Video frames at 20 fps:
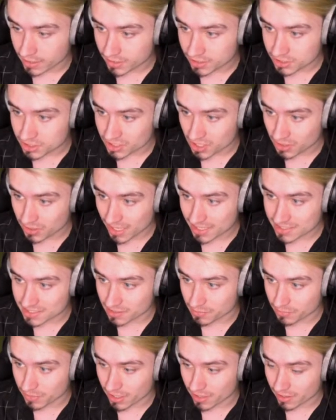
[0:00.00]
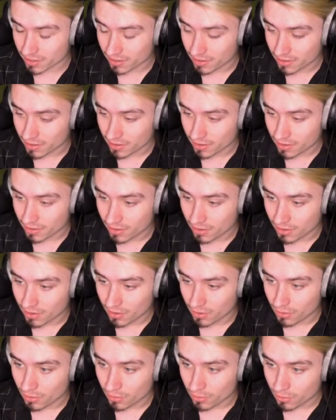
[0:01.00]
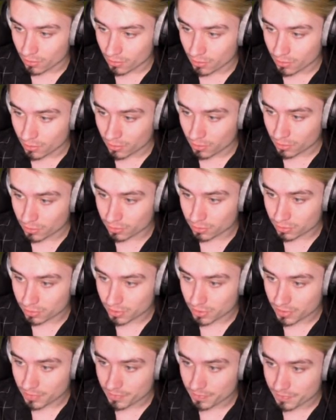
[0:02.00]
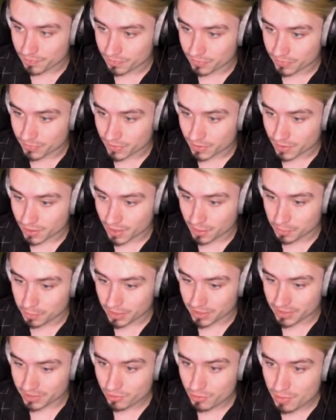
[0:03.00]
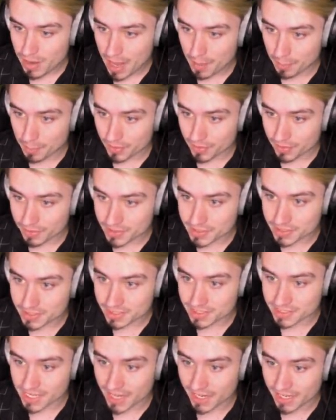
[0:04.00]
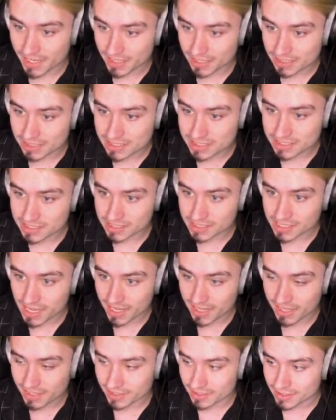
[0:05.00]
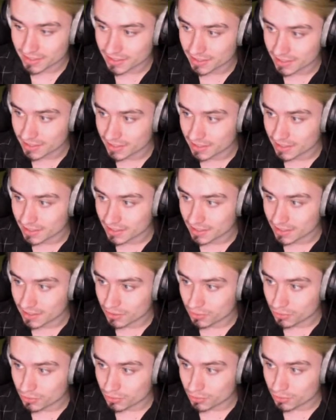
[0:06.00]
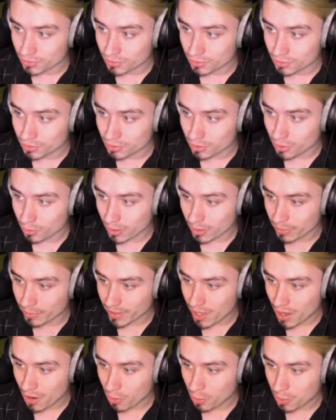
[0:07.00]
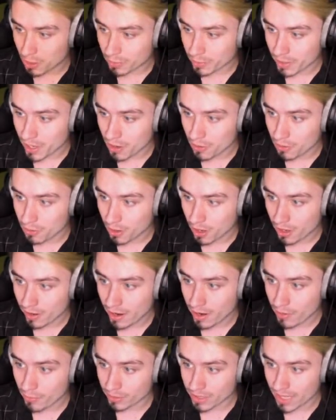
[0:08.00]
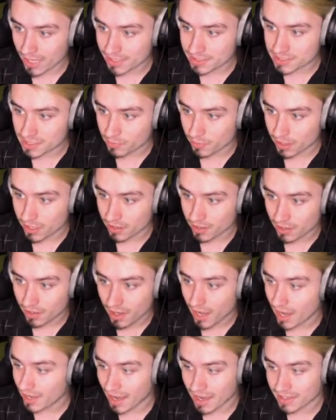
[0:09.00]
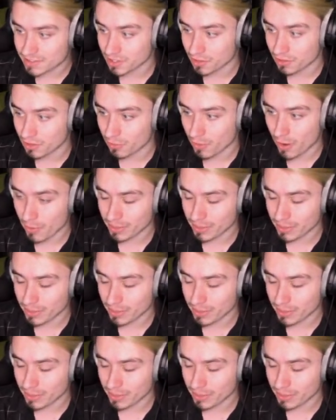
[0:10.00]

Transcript: let's just go land somewhere. Woo! Completely new map. This is exciting. This is exciting. Ooh, where do we go? Where do we go? Alright, we're landing somewhere. I, I don't know where we're